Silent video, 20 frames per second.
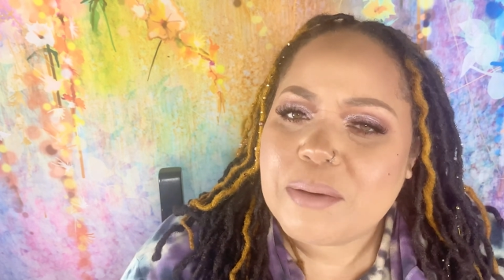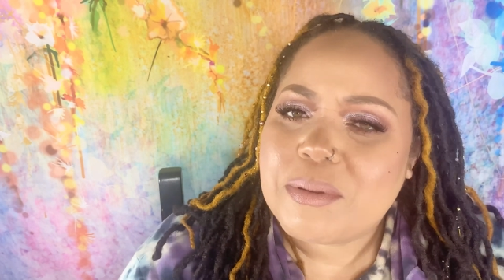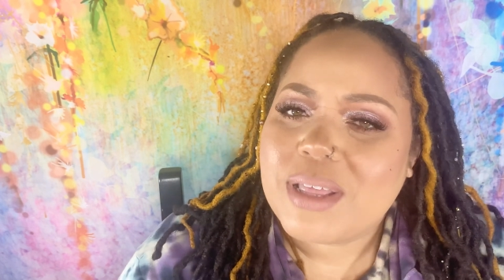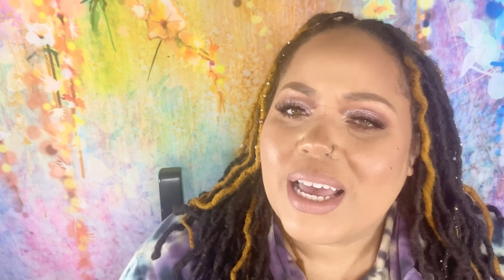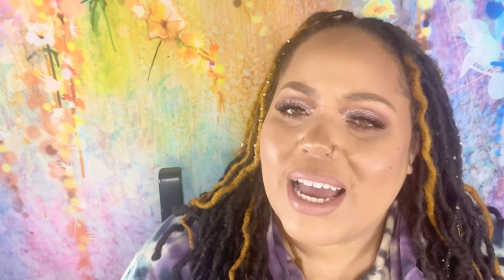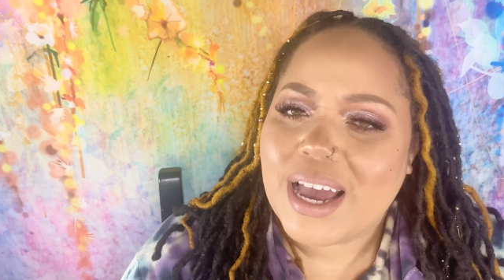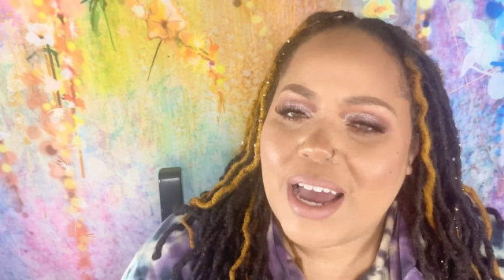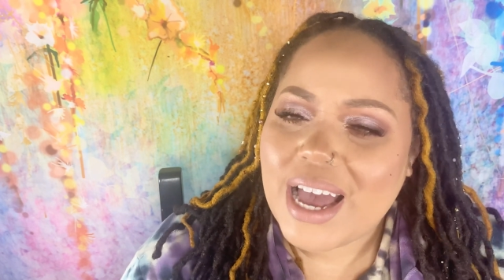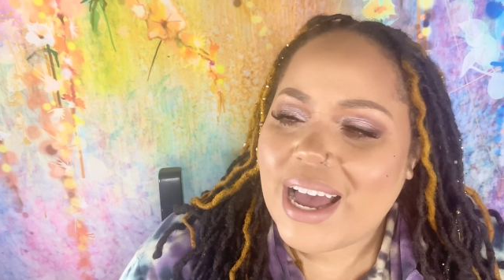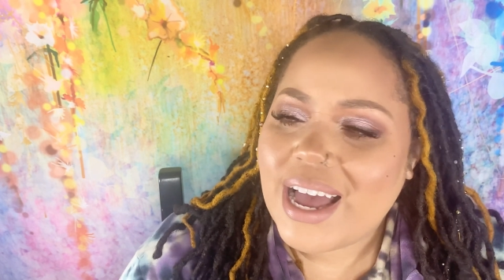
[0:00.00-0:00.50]

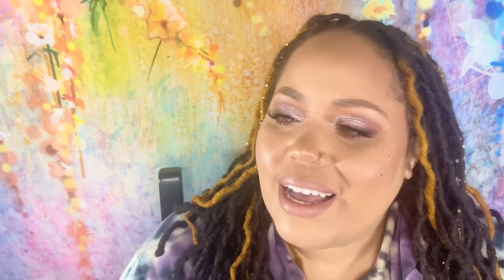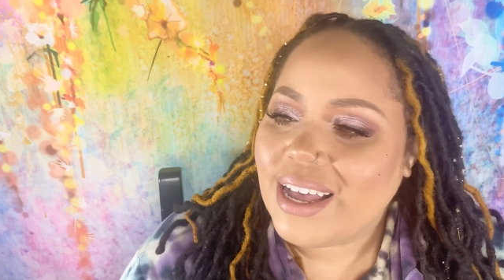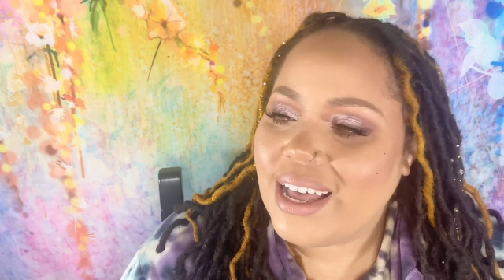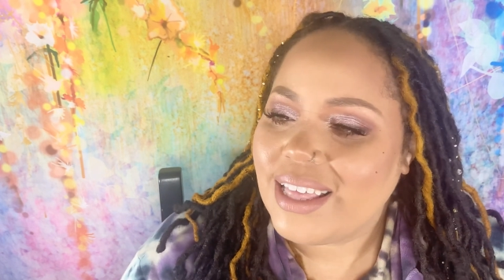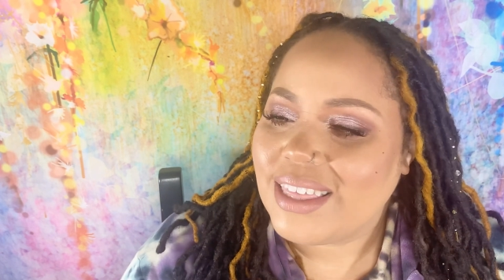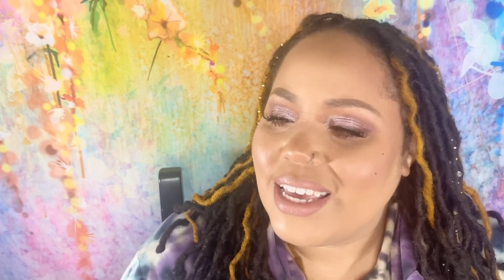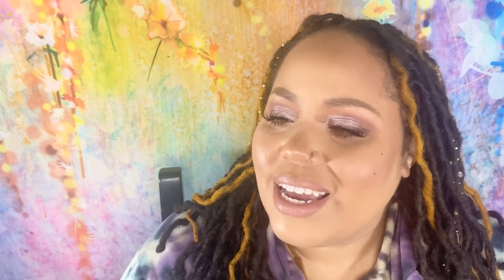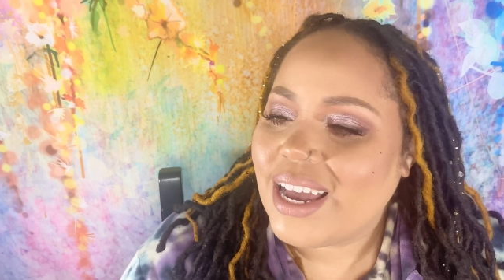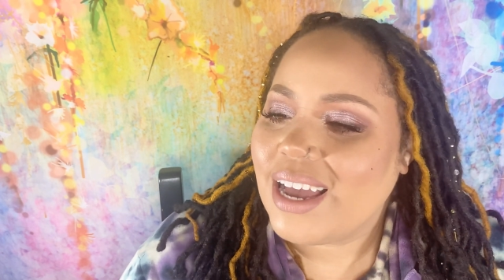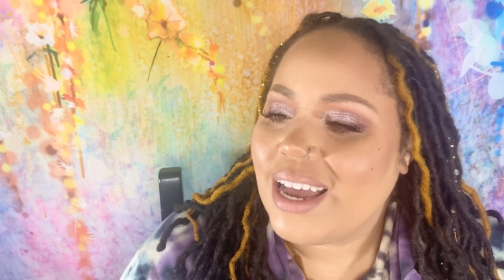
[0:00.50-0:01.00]
Like, I
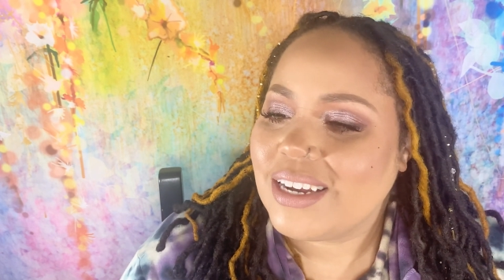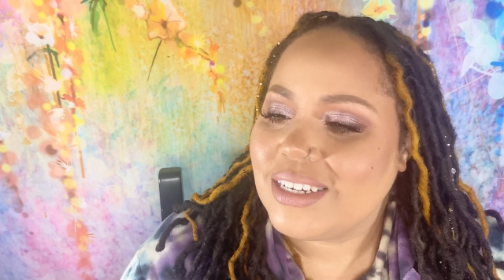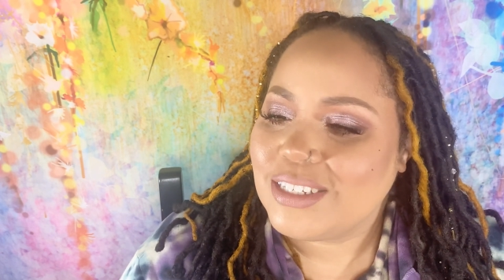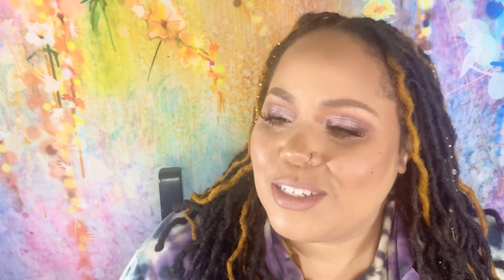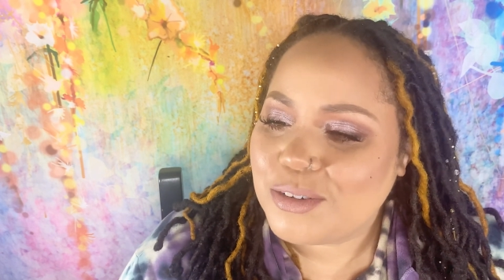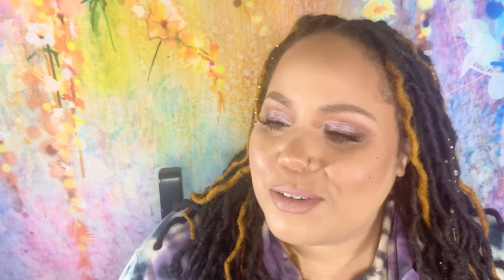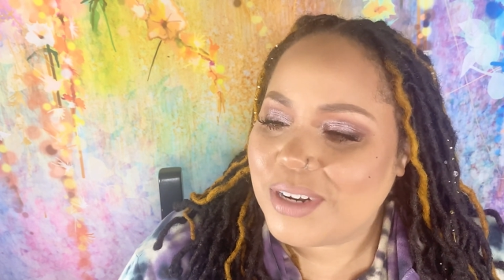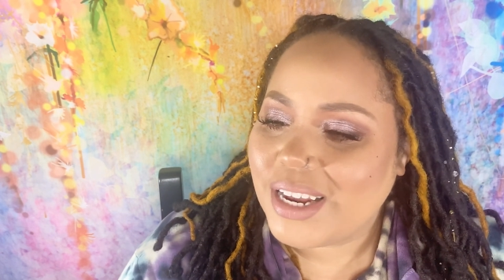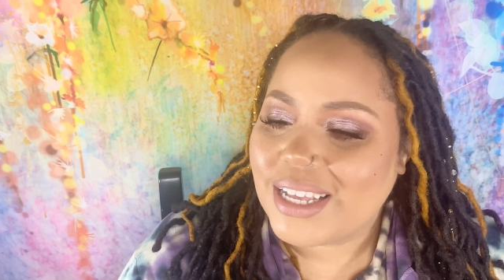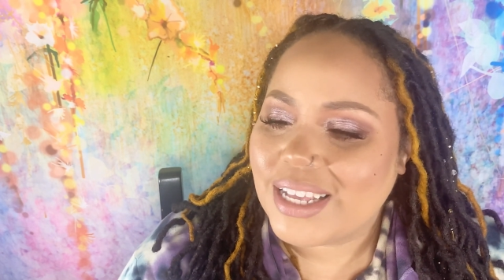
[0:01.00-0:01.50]
think I could
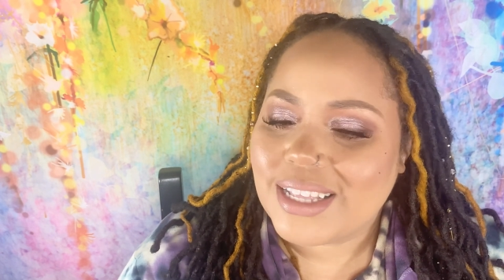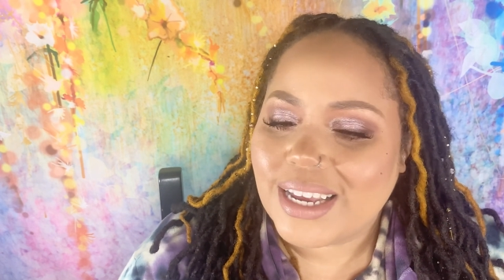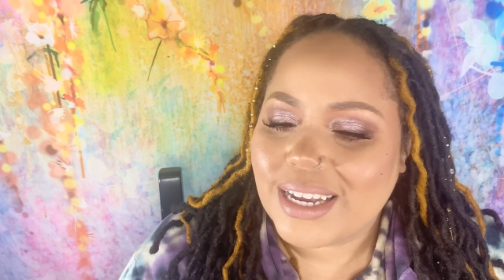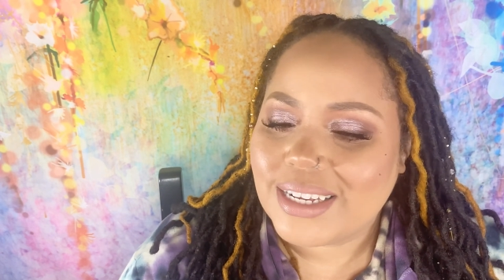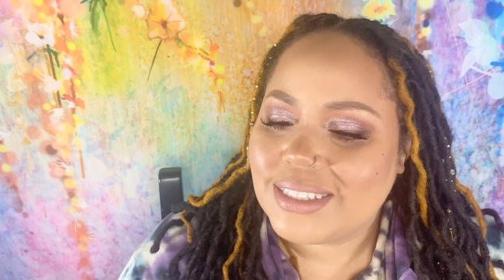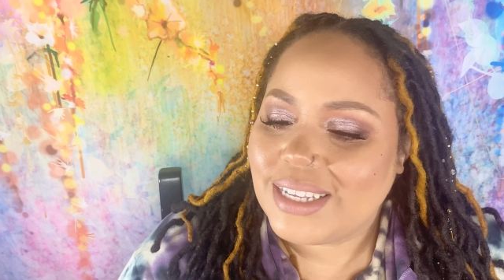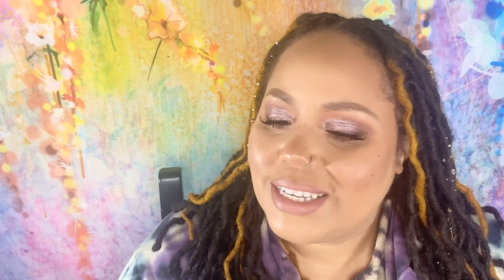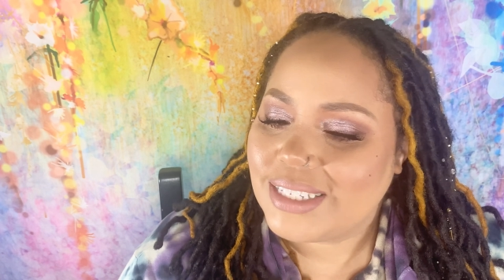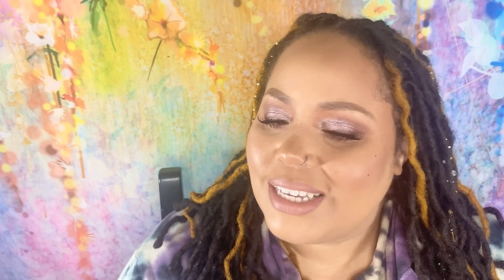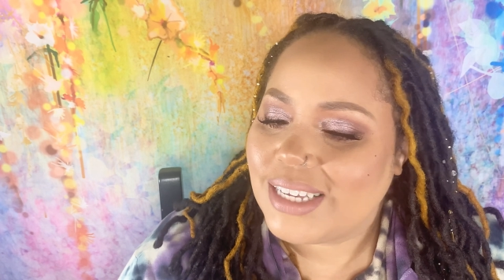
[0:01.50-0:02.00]
do that.
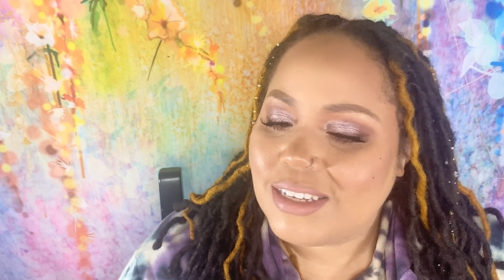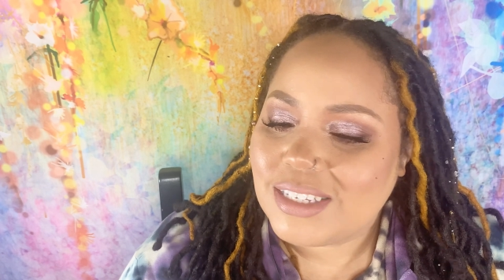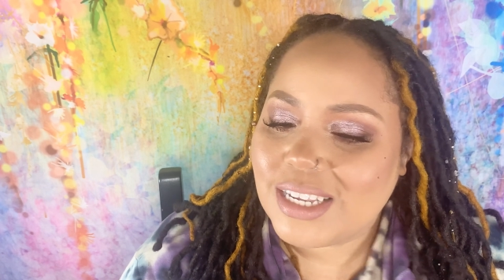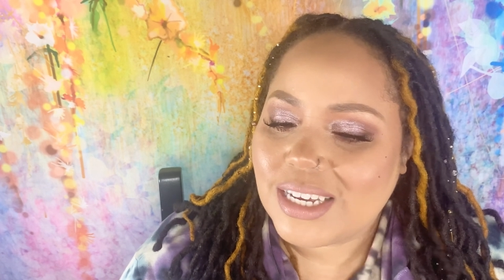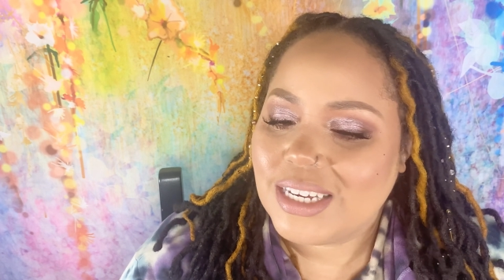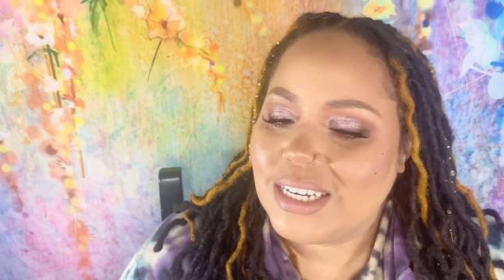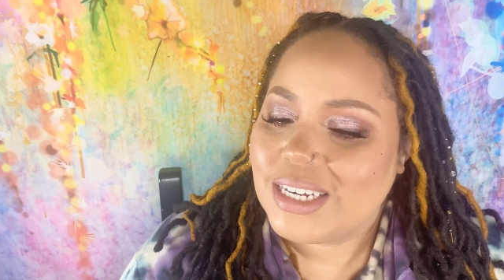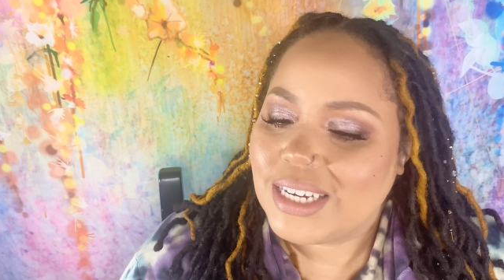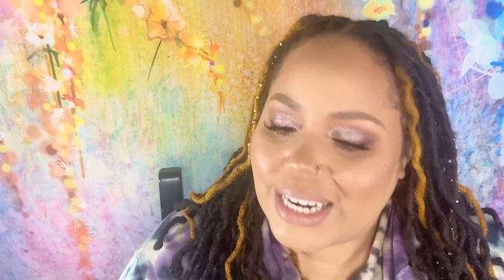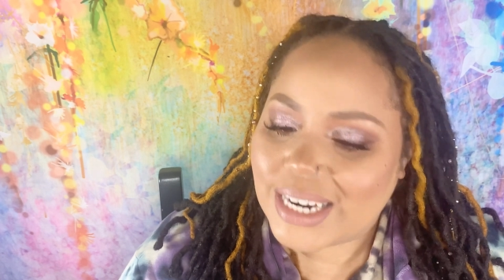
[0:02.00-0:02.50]
Like, that sounds like
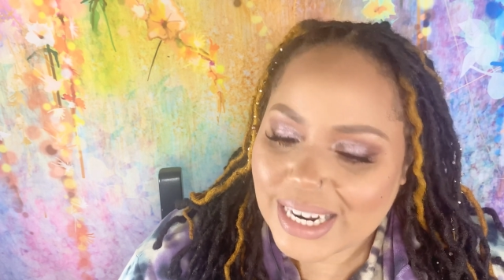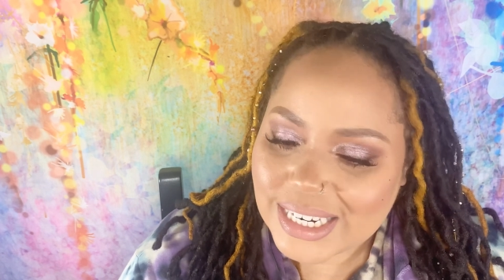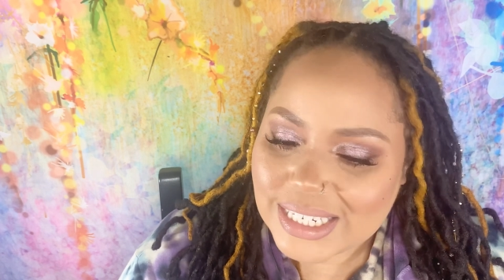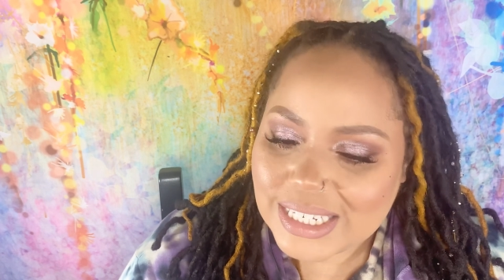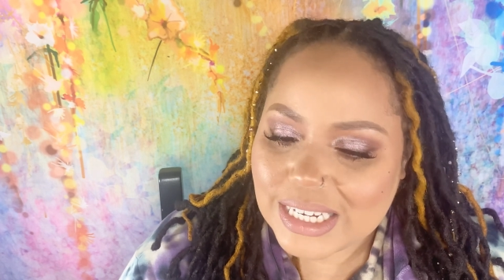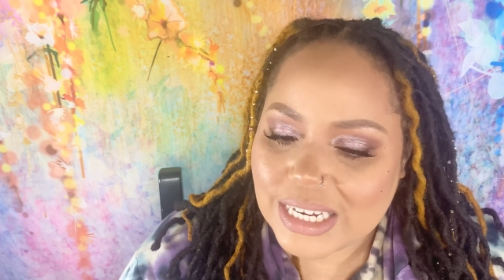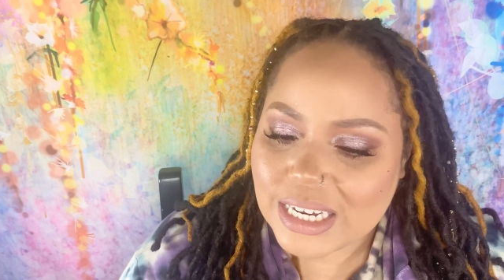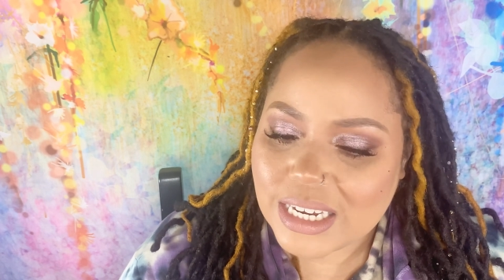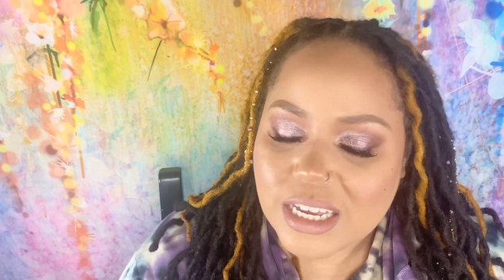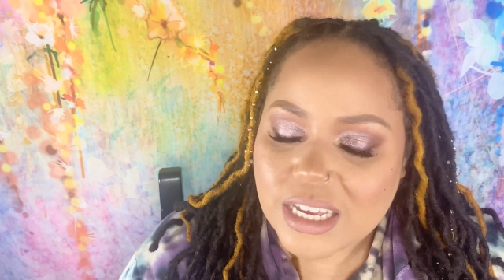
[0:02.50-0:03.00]
a good
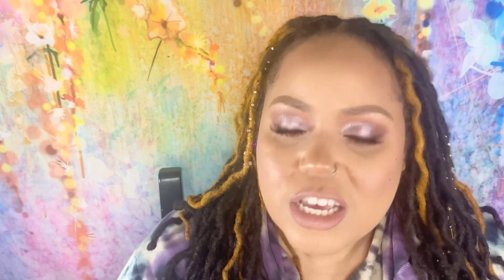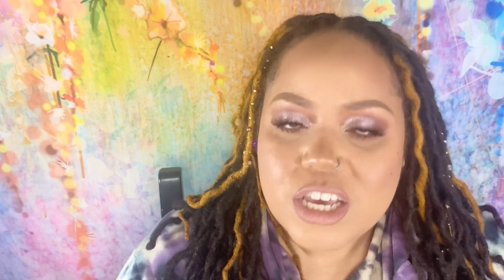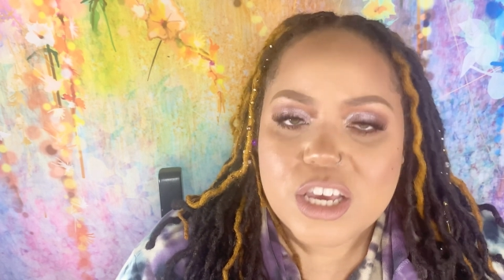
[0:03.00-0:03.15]
idea.